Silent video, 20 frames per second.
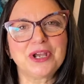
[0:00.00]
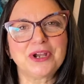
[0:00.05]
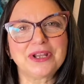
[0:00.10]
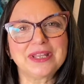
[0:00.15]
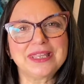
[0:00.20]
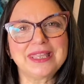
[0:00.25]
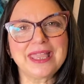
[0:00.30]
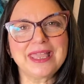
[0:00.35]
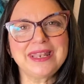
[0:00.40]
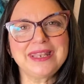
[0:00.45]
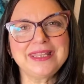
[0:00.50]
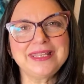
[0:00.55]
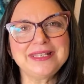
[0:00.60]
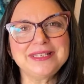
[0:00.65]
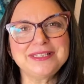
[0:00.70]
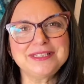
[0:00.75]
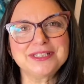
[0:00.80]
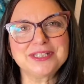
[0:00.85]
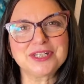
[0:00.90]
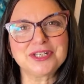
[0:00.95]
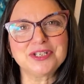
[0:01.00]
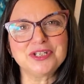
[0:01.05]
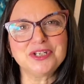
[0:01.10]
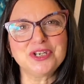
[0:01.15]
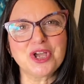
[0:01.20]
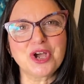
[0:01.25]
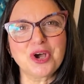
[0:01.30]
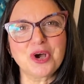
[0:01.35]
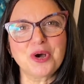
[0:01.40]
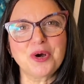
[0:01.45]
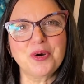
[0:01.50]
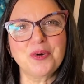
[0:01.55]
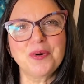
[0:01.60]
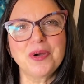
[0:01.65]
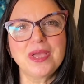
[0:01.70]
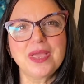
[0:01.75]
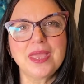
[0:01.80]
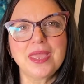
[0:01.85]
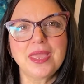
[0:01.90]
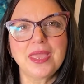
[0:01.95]
are getting to know
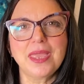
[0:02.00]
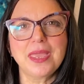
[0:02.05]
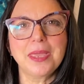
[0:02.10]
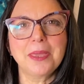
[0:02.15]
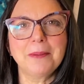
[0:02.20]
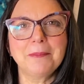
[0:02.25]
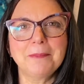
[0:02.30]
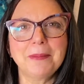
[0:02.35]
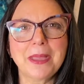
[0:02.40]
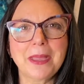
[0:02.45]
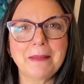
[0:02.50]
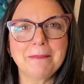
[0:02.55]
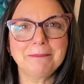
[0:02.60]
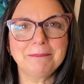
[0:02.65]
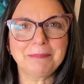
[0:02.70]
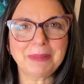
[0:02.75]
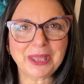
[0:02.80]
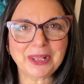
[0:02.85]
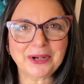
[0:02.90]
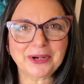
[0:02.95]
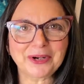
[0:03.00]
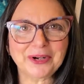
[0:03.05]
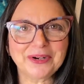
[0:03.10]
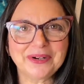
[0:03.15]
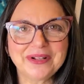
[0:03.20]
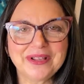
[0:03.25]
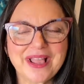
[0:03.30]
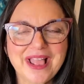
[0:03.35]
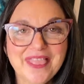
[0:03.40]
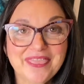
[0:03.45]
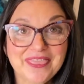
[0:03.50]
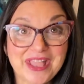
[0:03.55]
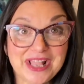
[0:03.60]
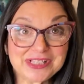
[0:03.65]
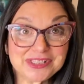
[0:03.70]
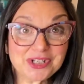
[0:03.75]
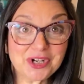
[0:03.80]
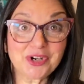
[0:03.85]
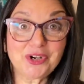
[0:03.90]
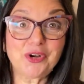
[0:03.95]
Him better.
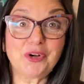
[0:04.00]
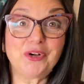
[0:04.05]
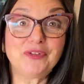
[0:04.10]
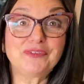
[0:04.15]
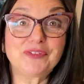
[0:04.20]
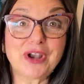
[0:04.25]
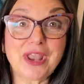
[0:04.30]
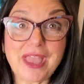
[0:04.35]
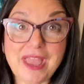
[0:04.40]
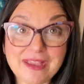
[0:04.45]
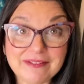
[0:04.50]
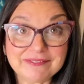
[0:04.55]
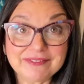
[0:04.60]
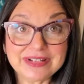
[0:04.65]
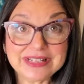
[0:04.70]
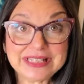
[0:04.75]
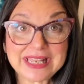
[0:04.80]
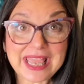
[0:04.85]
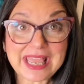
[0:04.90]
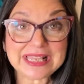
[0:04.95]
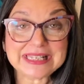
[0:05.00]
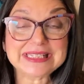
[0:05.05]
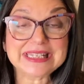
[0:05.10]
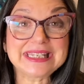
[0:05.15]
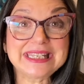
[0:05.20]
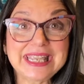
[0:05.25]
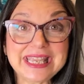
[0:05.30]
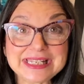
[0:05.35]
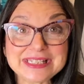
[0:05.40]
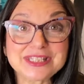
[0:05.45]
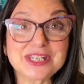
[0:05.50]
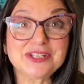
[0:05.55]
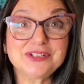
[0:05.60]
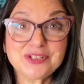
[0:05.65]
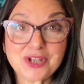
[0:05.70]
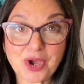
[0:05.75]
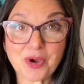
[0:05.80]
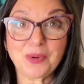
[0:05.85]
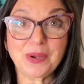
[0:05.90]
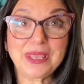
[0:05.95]
That's our goal for every day, to get to
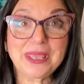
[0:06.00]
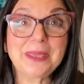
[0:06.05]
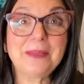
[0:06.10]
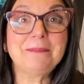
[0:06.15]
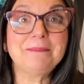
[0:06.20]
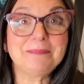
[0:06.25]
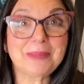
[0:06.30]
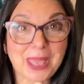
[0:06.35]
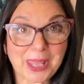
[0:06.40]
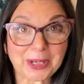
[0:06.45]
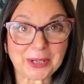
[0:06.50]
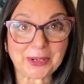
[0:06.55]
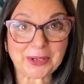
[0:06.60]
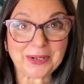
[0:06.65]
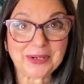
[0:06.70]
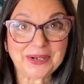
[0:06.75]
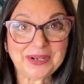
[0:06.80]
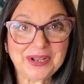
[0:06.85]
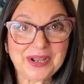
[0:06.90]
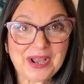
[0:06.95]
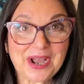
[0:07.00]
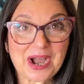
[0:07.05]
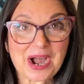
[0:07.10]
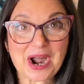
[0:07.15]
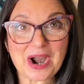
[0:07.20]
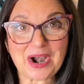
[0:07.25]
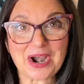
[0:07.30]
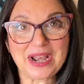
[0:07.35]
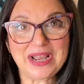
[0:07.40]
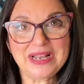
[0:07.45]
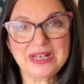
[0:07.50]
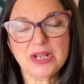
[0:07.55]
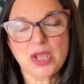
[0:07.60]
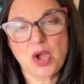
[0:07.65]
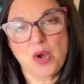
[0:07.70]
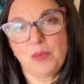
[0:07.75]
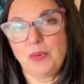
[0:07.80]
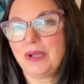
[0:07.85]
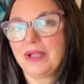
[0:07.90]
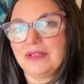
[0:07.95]
know Him better. All right.
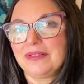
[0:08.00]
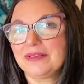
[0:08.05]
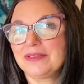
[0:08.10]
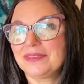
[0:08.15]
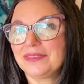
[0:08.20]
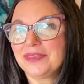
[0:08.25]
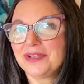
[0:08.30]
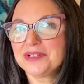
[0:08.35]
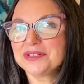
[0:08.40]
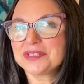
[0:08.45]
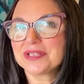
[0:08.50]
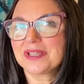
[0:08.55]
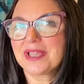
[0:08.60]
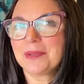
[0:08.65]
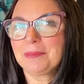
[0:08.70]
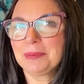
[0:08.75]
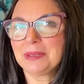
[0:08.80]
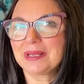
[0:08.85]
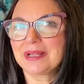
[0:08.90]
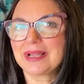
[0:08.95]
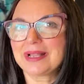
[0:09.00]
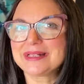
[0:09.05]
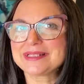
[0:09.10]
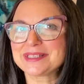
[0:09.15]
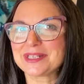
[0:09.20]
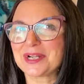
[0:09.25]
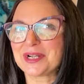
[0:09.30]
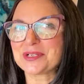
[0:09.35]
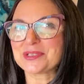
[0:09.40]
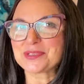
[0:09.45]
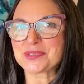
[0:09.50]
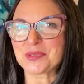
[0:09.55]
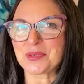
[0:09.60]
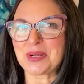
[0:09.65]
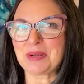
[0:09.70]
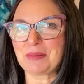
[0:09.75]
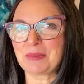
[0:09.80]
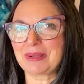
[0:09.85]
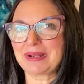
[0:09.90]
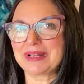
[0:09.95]
Well, there's a couple of guys in our
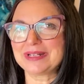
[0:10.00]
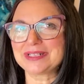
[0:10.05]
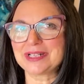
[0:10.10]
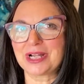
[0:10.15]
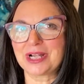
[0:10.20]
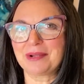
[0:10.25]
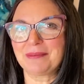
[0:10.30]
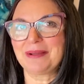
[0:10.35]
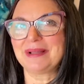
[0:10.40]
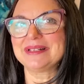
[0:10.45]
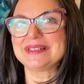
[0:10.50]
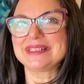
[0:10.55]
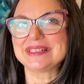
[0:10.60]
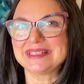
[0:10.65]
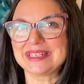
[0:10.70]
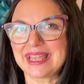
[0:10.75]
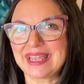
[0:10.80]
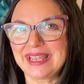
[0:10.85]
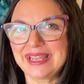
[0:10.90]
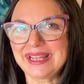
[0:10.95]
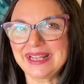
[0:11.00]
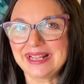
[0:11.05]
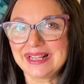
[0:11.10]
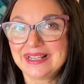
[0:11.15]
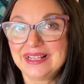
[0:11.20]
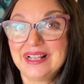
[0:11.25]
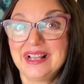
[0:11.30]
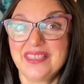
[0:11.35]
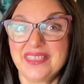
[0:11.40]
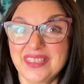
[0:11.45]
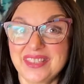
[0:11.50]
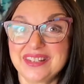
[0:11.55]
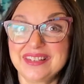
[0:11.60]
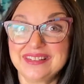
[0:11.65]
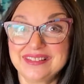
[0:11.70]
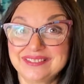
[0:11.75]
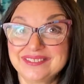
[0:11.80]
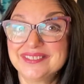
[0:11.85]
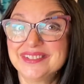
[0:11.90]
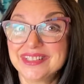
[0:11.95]
story we're going to talk about today that
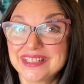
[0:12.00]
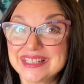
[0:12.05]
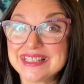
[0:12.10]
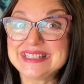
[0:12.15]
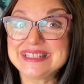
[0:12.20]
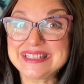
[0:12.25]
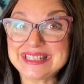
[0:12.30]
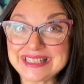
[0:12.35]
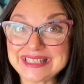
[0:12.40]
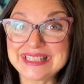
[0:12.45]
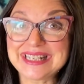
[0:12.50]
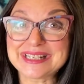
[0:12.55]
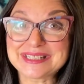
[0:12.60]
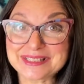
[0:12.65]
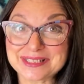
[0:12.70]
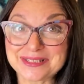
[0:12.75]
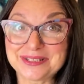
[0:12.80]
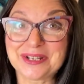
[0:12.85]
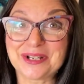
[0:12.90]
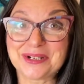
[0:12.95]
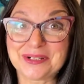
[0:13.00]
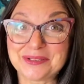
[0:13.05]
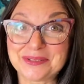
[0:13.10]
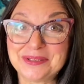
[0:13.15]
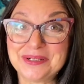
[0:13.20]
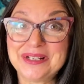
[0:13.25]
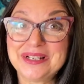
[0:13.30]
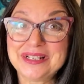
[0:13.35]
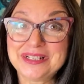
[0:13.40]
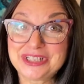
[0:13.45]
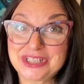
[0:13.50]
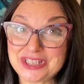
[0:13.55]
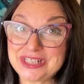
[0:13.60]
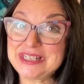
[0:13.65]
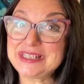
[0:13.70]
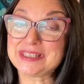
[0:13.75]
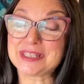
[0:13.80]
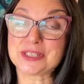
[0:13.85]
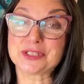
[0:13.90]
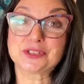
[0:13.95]
really did get to know
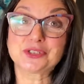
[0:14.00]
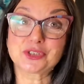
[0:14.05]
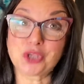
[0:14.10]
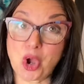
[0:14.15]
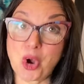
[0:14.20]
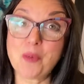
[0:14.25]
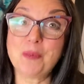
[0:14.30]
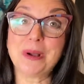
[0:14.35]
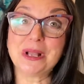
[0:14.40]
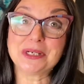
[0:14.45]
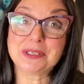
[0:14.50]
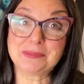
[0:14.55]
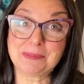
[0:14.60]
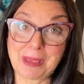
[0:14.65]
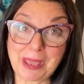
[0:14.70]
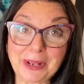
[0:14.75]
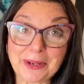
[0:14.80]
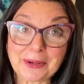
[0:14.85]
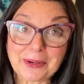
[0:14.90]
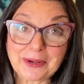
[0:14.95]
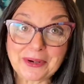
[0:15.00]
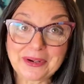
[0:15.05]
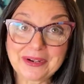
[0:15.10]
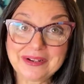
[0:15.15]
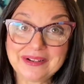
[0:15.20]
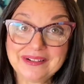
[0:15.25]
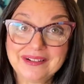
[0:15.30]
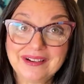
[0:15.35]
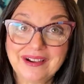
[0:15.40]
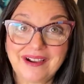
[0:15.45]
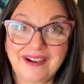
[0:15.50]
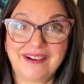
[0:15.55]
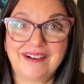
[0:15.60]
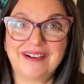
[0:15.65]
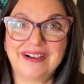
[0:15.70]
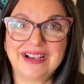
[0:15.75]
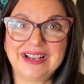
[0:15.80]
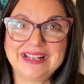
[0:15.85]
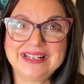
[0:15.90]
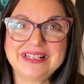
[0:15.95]
Jesus so much better. All
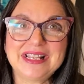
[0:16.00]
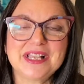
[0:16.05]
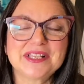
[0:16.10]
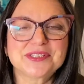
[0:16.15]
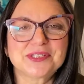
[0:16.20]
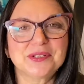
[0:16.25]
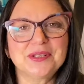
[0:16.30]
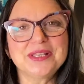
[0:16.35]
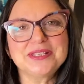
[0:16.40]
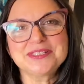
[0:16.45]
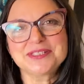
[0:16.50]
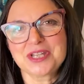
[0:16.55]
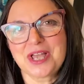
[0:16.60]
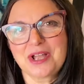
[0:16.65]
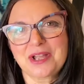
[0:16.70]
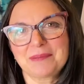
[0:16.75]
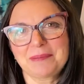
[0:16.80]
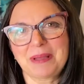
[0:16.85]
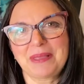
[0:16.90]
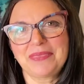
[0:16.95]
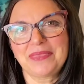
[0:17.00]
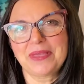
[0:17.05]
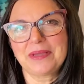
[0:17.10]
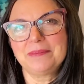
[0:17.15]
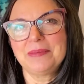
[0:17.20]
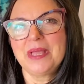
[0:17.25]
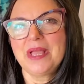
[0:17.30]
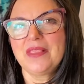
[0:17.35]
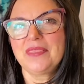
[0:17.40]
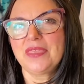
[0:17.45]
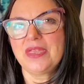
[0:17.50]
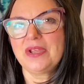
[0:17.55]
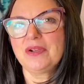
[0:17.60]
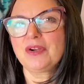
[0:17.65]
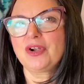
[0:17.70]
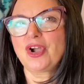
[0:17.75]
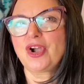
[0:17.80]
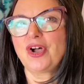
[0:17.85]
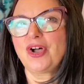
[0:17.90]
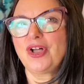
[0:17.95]
right, so let's talk about them. They're
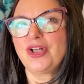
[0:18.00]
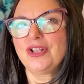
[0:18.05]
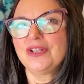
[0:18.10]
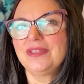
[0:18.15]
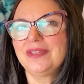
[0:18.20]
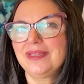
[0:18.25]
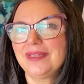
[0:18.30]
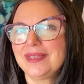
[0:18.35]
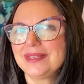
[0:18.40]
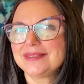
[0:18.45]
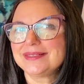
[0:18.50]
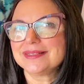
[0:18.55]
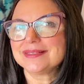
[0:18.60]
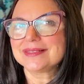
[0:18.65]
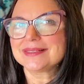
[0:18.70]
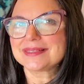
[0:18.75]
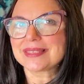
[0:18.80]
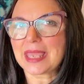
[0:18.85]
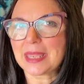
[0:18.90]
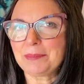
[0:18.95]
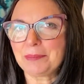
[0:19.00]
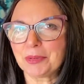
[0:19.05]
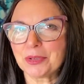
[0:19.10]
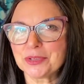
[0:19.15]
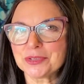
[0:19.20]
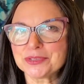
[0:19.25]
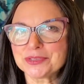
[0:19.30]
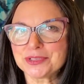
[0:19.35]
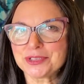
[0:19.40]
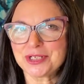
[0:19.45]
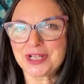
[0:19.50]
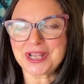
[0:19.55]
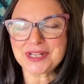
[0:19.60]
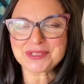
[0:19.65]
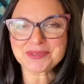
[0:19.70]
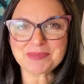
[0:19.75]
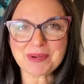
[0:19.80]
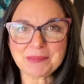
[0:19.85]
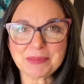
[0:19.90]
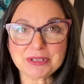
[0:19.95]
called disciples. Do you
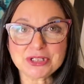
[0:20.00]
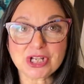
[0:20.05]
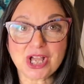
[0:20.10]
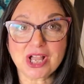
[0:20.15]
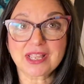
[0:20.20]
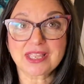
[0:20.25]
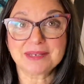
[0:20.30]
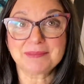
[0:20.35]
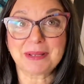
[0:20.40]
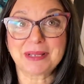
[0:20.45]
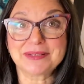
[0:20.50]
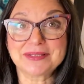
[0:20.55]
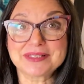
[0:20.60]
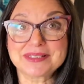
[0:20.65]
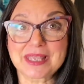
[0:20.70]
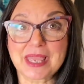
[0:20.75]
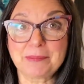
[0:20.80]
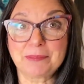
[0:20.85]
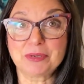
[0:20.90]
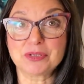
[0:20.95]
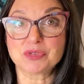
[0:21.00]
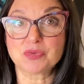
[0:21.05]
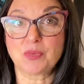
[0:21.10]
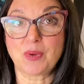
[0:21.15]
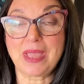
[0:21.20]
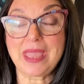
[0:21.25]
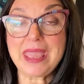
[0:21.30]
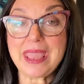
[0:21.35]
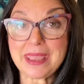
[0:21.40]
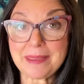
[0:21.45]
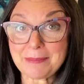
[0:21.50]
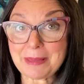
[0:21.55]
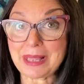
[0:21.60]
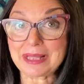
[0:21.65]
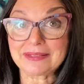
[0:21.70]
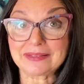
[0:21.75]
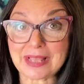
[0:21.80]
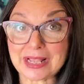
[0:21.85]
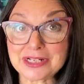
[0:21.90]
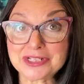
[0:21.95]
guys remember talking about disciples way
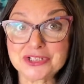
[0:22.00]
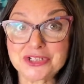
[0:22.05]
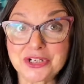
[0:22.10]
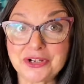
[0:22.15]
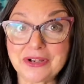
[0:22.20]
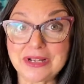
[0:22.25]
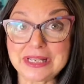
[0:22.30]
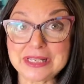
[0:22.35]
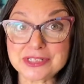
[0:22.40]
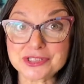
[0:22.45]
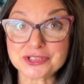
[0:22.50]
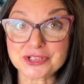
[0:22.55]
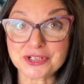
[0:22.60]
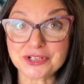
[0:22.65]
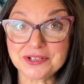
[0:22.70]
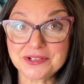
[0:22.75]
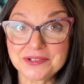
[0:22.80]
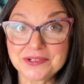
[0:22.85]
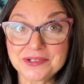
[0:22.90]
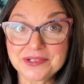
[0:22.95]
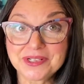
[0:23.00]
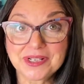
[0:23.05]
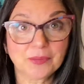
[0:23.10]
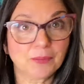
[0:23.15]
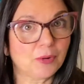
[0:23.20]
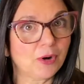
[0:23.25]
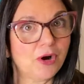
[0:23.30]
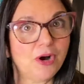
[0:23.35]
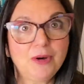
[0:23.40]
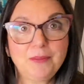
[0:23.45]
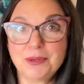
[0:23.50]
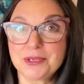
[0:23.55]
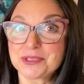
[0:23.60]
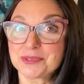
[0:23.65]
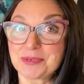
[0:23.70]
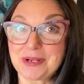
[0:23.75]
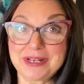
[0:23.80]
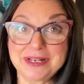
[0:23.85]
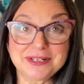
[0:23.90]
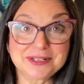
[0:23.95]
back last year at Easter? We're almost
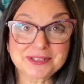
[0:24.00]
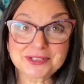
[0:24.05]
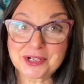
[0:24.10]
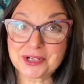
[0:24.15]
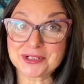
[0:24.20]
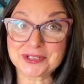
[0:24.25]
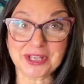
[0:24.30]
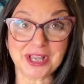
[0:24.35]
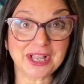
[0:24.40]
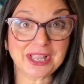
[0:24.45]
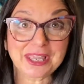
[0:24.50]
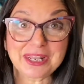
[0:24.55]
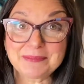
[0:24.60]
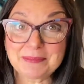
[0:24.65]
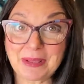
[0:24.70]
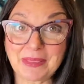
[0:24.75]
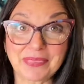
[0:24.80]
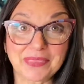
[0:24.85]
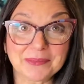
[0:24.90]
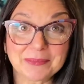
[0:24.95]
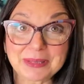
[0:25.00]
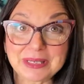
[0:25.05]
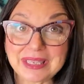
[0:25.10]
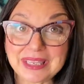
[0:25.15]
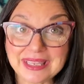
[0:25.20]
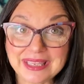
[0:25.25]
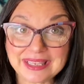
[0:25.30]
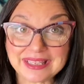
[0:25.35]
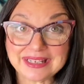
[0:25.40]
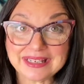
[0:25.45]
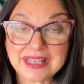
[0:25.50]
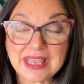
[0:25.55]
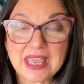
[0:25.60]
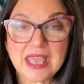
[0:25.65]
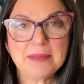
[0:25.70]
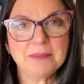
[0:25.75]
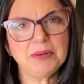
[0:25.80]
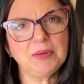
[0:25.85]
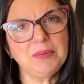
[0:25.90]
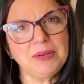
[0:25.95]
ready to start talking about them again,
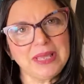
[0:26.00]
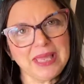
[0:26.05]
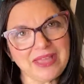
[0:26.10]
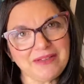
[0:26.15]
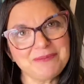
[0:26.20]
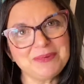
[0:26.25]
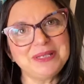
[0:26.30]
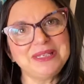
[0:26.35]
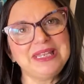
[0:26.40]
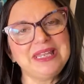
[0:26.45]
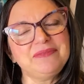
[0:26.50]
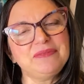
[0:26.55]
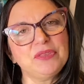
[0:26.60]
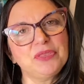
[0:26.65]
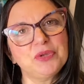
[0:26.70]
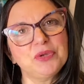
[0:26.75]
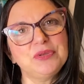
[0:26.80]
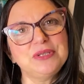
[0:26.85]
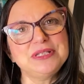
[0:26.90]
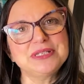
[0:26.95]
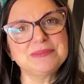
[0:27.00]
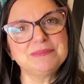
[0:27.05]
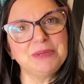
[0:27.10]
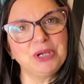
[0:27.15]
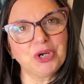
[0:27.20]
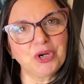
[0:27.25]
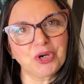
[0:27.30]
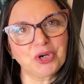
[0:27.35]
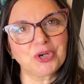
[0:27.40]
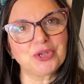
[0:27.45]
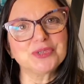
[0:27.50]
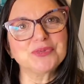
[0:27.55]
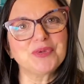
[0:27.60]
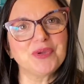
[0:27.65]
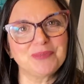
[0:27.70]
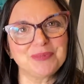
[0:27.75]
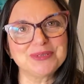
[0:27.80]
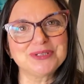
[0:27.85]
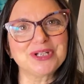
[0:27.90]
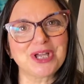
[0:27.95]
but we have been, even through these miracles,
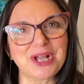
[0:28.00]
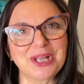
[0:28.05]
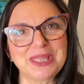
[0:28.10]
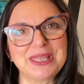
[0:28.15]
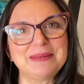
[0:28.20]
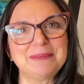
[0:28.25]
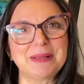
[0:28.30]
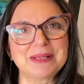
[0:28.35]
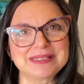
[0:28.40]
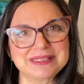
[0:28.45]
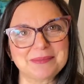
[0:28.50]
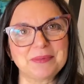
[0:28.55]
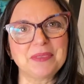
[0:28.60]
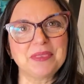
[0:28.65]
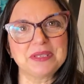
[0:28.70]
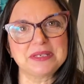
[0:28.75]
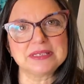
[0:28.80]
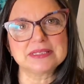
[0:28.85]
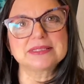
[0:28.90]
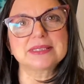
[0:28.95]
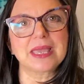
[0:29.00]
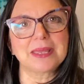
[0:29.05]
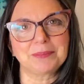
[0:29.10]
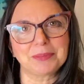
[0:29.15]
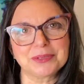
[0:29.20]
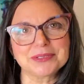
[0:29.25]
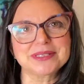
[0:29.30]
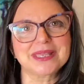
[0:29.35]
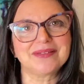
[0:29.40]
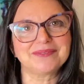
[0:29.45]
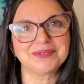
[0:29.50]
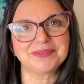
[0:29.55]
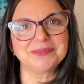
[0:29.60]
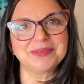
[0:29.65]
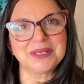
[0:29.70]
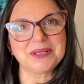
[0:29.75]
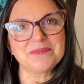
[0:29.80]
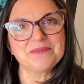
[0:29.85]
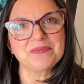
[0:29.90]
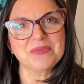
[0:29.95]
we've been talking about some of the disciples, haven't
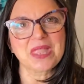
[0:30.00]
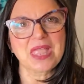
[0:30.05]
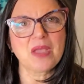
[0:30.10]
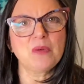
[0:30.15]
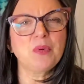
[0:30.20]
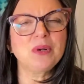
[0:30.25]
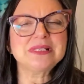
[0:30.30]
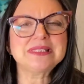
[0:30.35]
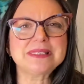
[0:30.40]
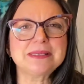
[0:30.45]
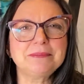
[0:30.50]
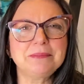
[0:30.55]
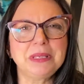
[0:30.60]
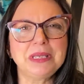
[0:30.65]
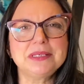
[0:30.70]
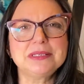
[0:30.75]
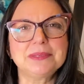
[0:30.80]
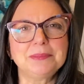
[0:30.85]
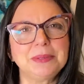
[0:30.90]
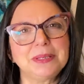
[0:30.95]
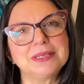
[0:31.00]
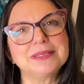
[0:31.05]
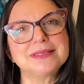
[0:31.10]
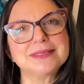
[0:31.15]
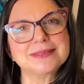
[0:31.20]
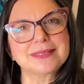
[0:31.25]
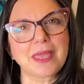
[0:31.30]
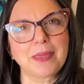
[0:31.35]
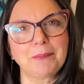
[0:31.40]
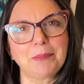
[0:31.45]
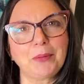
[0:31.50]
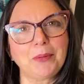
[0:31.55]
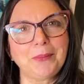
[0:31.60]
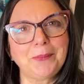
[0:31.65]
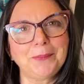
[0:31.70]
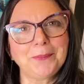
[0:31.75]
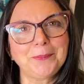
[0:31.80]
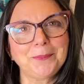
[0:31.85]
we? And what's it mean to be a disciple?